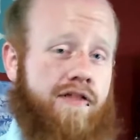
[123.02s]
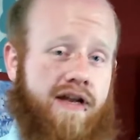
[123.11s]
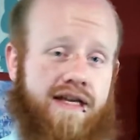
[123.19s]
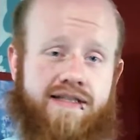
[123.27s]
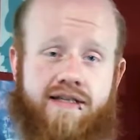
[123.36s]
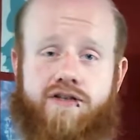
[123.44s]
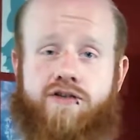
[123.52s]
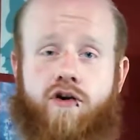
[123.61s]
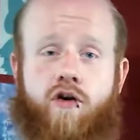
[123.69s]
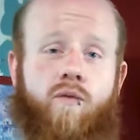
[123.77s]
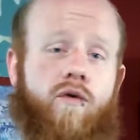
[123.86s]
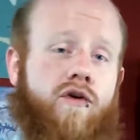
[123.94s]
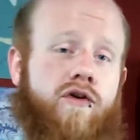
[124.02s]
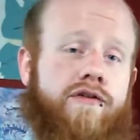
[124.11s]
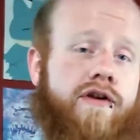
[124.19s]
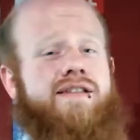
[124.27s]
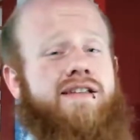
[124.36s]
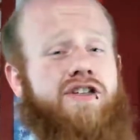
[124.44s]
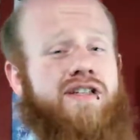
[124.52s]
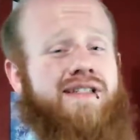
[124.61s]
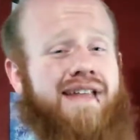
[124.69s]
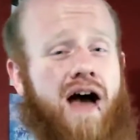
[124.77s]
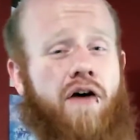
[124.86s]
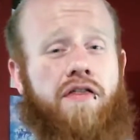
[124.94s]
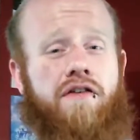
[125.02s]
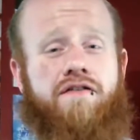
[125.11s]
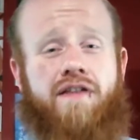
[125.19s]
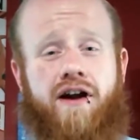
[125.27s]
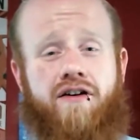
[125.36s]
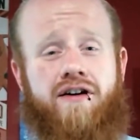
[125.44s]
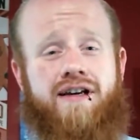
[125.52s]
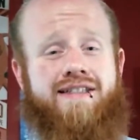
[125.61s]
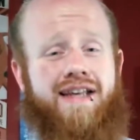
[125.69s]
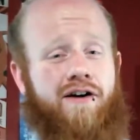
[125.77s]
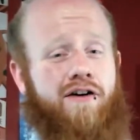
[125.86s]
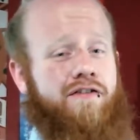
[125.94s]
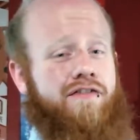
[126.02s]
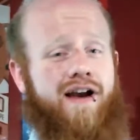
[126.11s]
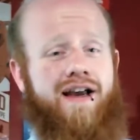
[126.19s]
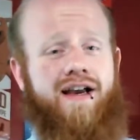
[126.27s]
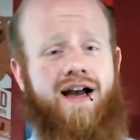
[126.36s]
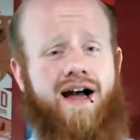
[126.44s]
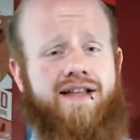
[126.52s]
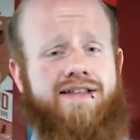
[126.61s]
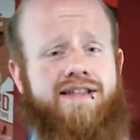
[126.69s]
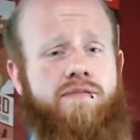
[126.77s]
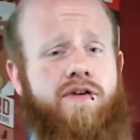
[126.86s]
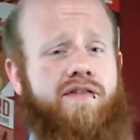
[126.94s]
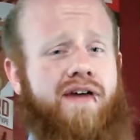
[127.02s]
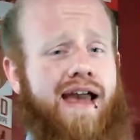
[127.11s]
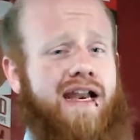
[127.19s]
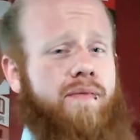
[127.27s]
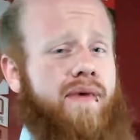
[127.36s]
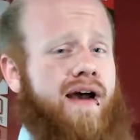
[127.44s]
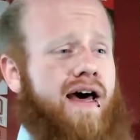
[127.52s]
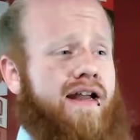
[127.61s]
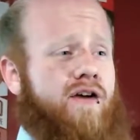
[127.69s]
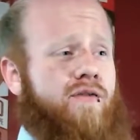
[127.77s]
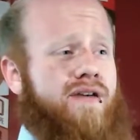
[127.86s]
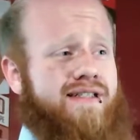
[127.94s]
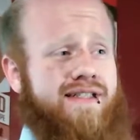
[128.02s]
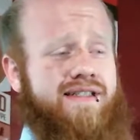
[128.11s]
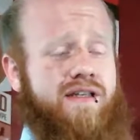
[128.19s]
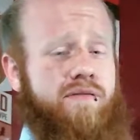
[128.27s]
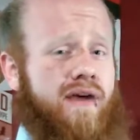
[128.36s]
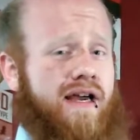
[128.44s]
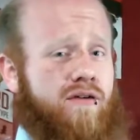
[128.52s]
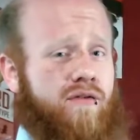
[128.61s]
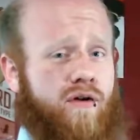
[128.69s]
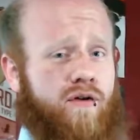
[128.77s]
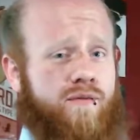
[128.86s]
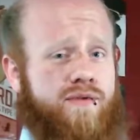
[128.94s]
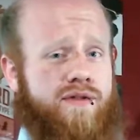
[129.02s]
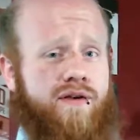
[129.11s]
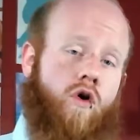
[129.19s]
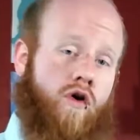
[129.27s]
that exists in our world, such as now the very terrifying concept of antibiotic-resistant microbes,